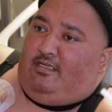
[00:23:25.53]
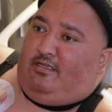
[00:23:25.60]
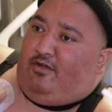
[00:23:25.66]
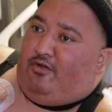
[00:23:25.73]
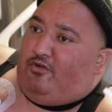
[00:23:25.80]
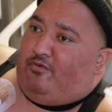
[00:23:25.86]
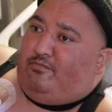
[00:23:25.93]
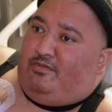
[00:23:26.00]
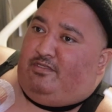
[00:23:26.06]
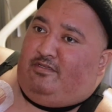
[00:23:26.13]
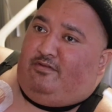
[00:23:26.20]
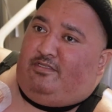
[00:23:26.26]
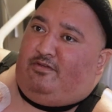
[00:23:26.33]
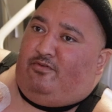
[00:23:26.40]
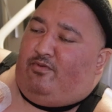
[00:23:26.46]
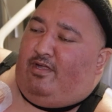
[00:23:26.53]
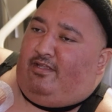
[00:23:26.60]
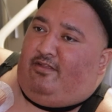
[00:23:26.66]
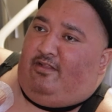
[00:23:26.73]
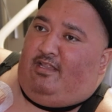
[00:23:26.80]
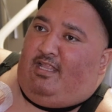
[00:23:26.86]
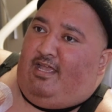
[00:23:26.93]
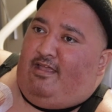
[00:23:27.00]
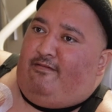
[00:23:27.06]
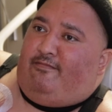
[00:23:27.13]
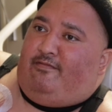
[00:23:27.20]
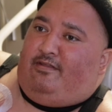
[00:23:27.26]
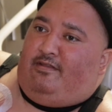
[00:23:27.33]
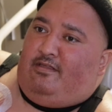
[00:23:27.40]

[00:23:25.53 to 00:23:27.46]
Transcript: home to regular life,